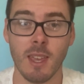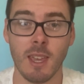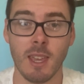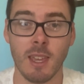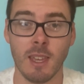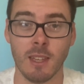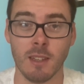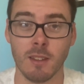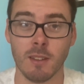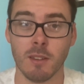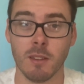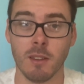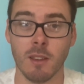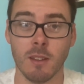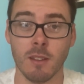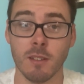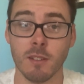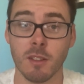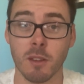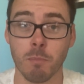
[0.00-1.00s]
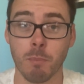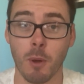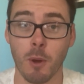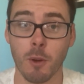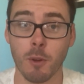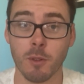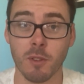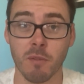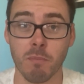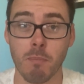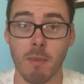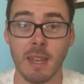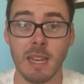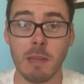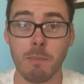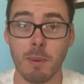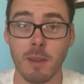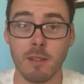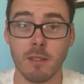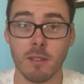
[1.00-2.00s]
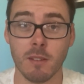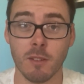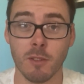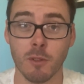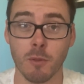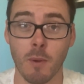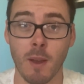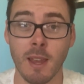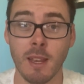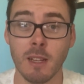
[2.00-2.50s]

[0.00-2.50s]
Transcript: It is composed of many pieces of terrain,